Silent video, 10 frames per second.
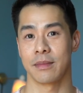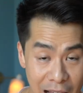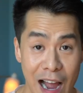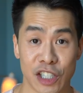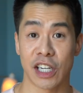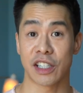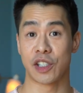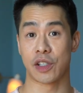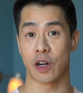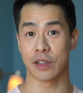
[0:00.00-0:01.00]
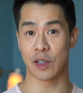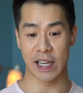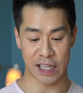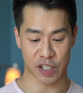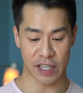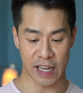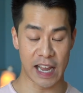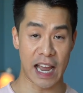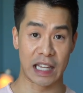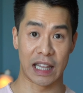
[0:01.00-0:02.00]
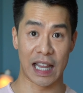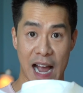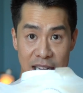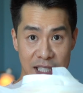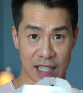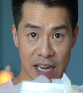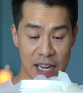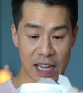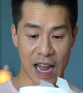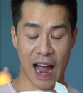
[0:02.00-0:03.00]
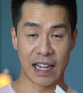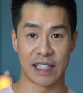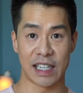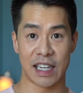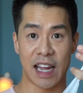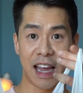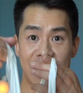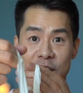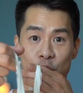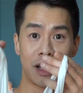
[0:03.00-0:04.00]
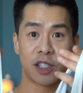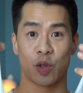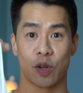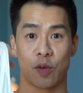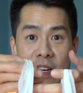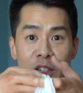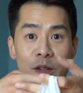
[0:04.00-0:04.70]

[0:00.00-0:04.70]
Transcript: I checked into the hotel yesterday, and last night I did a drugstore run.